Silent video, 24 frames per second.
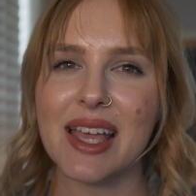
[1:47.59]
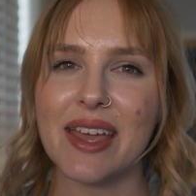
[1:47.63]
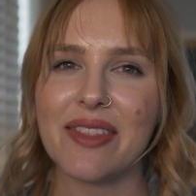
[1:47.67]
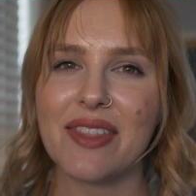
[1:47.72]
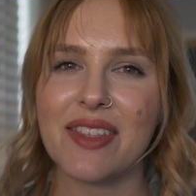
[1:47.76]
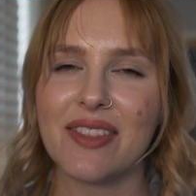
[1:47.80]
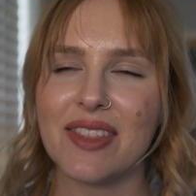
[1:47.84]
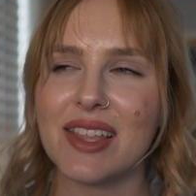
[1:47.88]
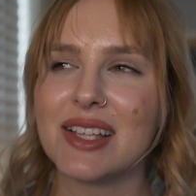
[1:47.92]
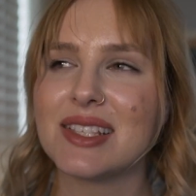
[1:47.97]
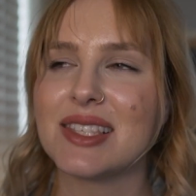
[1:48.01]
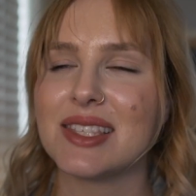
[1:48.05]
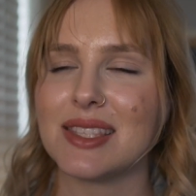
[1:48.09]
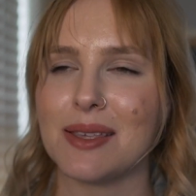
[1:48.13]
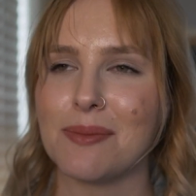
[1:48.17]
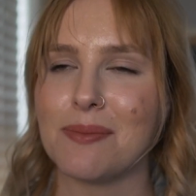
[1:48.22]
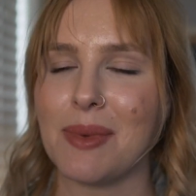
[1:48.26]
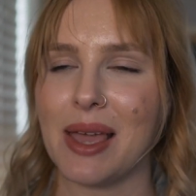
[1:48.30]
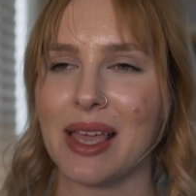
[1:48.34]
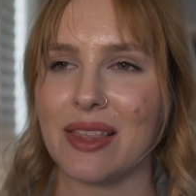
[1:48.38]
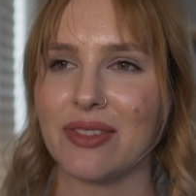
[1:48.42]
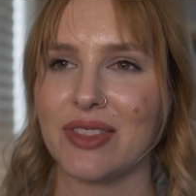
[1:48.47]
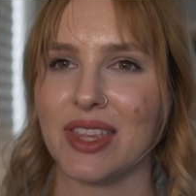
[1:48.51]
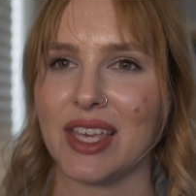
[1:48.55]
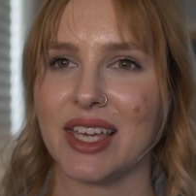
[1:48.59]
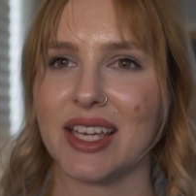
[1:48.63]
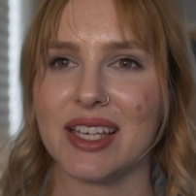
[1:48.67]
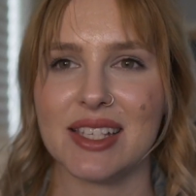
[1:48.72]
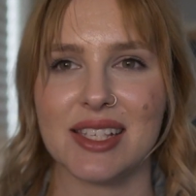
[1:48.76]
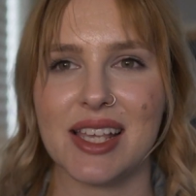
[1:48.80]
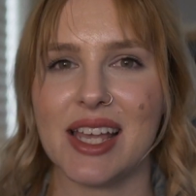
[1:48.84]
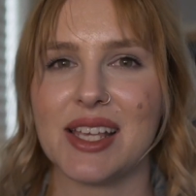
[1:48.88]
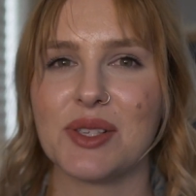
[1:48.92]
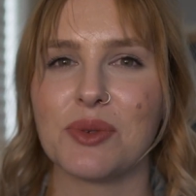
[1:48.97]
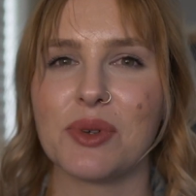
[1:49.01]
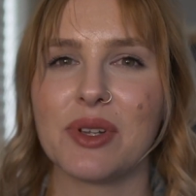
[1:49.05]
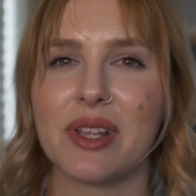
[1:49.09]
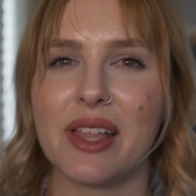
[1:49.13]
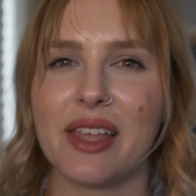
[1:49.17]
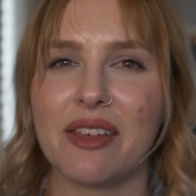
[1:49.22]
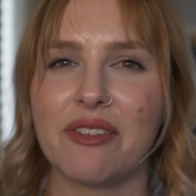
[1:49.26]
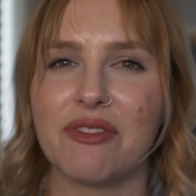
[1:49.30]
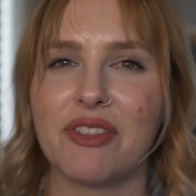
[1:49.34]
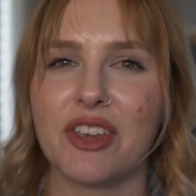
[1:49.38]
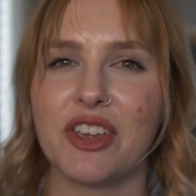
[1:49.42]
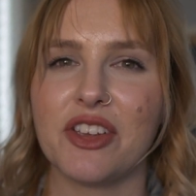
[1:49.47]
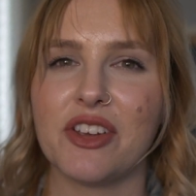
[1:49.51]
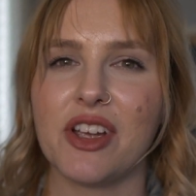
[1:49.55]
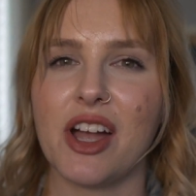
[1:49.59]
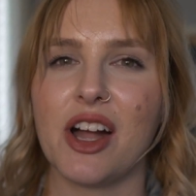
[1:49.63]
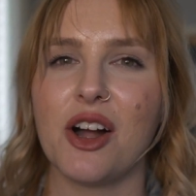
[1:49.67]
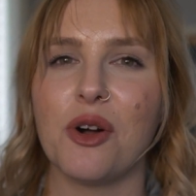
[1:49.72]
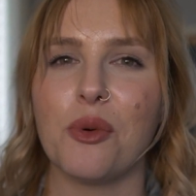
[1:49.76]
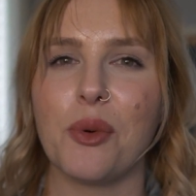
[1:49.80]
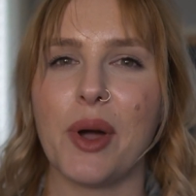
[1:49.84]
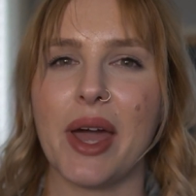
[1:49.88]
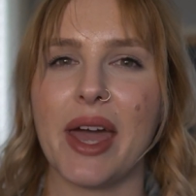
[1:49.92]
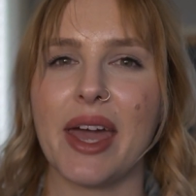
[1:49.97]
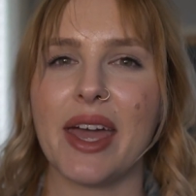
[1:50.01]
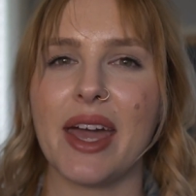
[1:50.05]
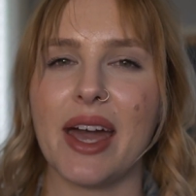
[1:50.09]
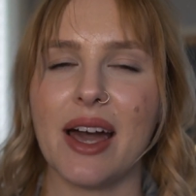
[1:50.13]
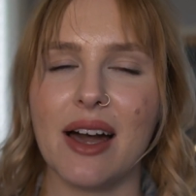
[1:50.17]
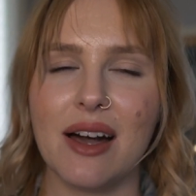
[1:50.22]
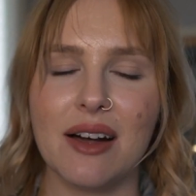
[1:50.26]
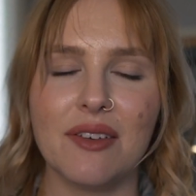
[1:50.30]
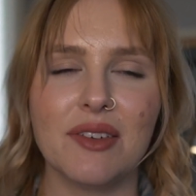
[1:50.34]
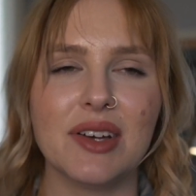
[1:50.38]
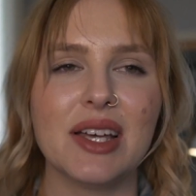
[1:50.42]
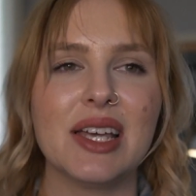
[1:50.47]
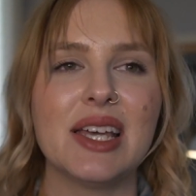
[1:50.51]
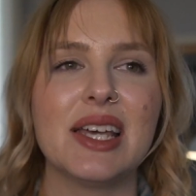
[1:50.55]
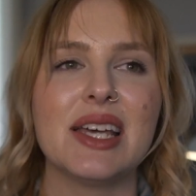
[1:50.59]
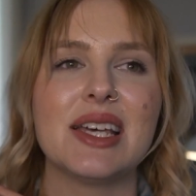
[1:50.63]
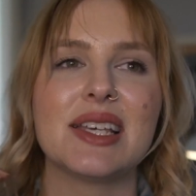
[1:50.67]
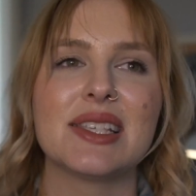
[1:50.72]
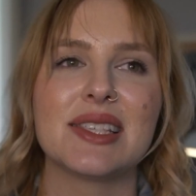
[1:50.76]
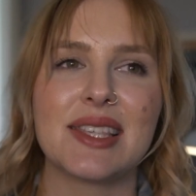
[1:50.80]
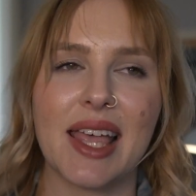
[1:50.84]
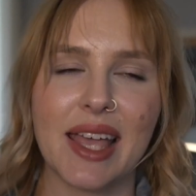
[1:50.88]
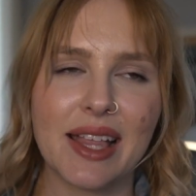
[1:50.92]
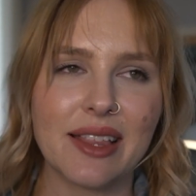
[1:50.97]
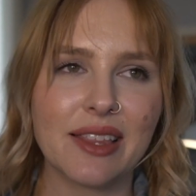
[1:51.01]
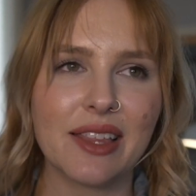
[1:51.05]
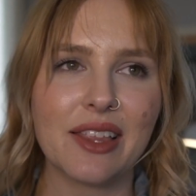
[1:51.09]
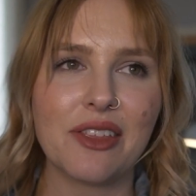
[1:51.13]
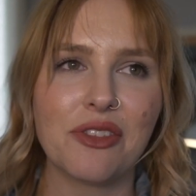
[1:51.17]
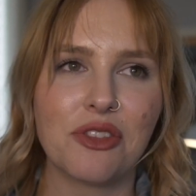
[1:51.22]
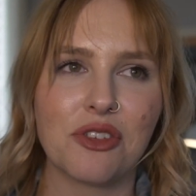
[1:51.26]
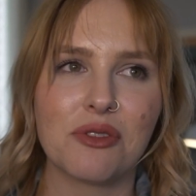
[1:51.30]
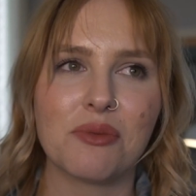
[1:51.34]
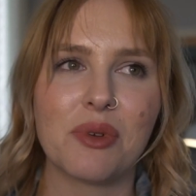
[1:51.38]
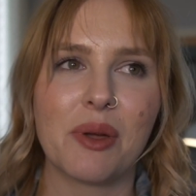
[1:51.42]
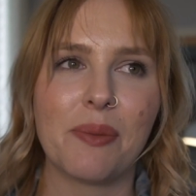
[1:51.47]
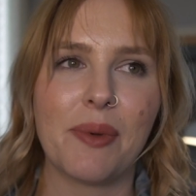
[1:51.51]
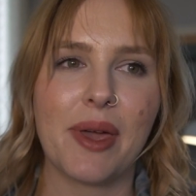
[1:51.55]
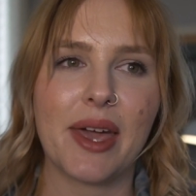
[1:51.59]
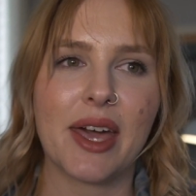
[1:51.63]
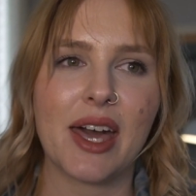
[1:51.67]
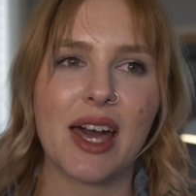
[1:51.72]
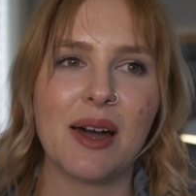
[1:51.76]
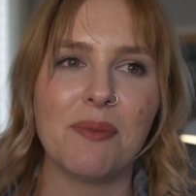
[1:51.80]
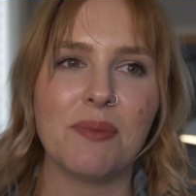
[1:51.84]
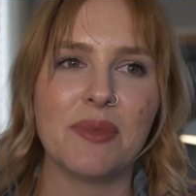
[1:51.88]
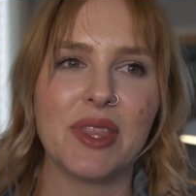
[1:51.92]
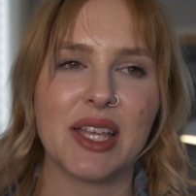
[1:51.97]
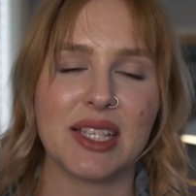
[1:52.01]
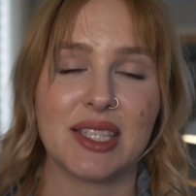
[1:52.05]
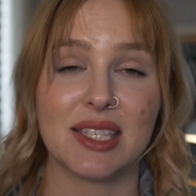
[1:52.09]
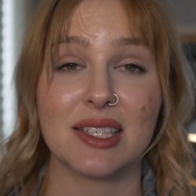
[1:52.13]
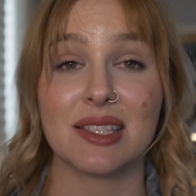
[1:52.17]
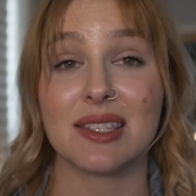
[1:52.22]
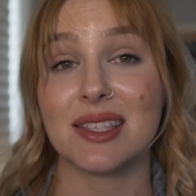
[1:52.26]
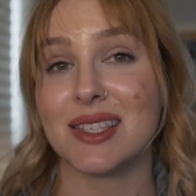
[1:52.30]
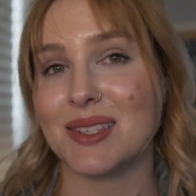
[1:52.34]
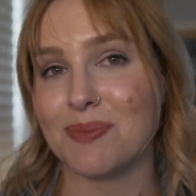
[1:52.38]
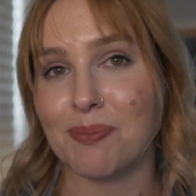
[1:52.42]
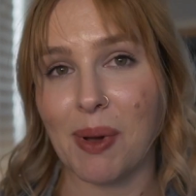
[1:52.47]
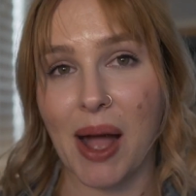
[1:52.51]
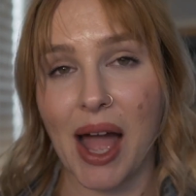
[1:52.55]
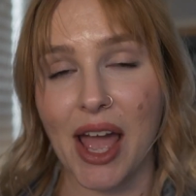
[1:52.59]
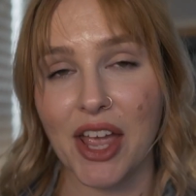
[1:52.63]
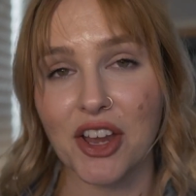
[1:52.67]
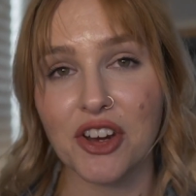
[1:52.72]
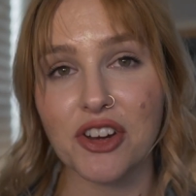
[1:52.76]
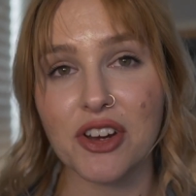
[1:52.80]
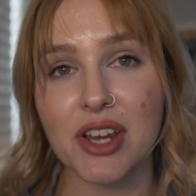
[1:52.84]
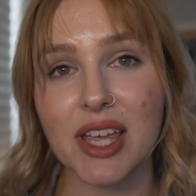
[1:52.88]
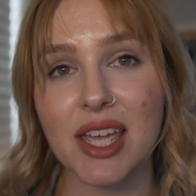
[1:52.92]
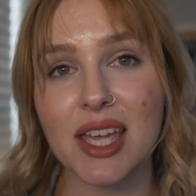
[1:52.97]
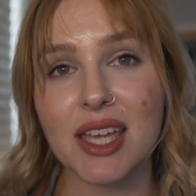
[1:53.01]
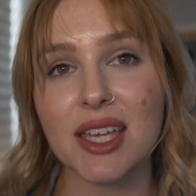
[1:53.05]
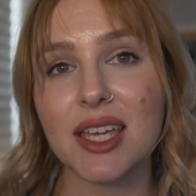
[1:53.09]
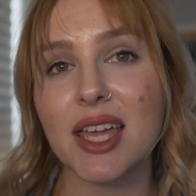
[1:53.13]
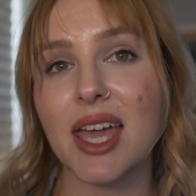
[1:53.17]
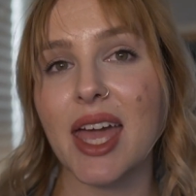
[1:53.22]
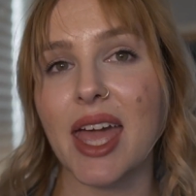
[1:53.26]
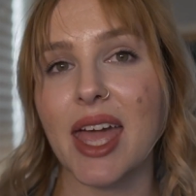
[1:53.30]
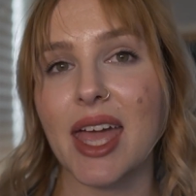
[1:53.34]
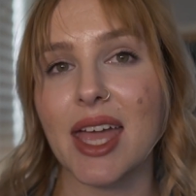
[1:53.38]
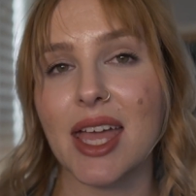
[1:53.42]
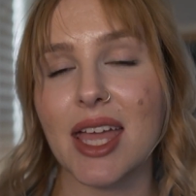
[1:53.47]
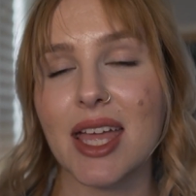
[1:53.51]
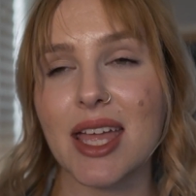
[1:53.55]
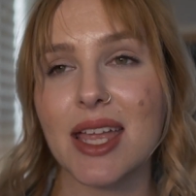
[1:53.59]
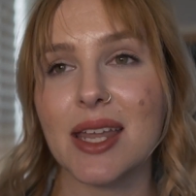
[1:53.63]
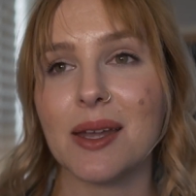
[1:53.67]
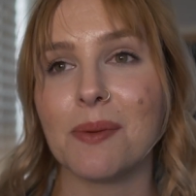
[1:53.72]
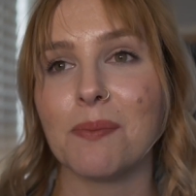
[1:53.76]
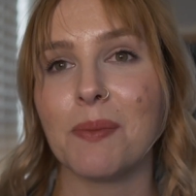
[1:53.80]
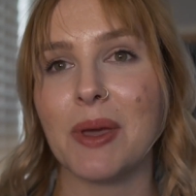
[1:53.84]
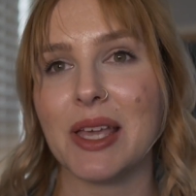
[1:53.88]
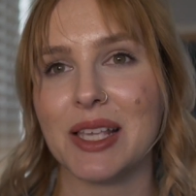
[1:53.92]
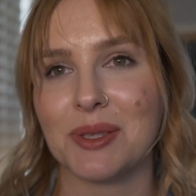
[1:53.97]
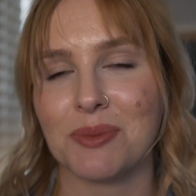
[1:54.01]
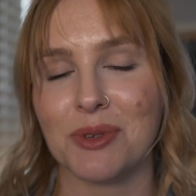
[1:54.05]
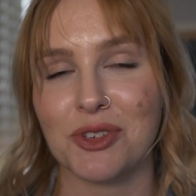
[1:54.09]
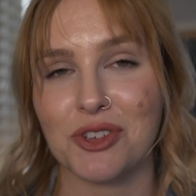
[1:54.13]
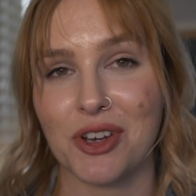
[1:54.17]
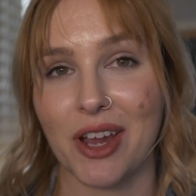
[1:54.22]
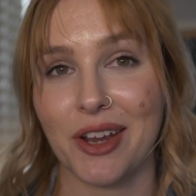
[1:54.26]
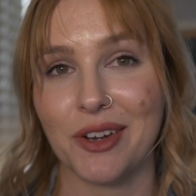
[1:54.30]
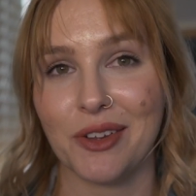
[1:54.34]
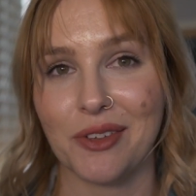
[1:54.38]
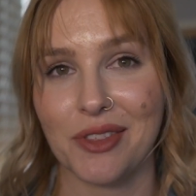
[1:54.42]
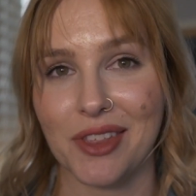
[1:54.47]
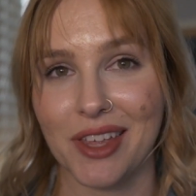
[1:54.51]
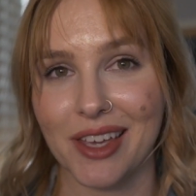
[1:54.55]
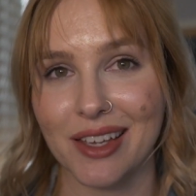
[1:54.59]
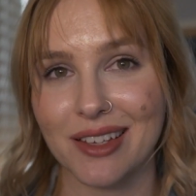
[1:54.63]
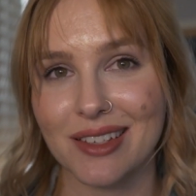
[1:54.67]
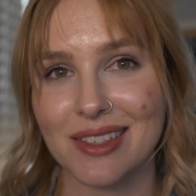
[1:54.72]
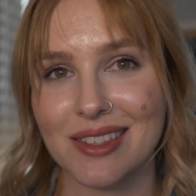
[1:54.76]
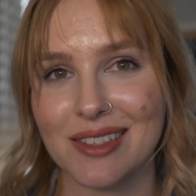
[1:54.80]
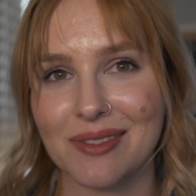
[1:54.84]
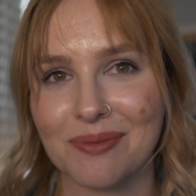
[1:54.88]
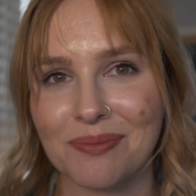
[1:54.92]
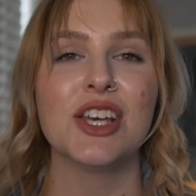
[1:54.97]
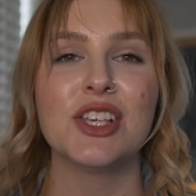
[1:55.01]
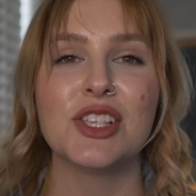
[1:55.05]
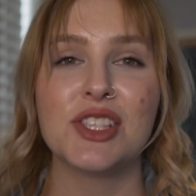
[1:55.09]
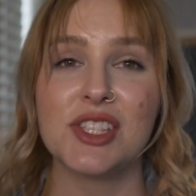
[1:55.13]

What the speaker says: I think that's the main thing, is I just want to like figure out a way of cycling through my makeup that's inspiring and makes me try new things.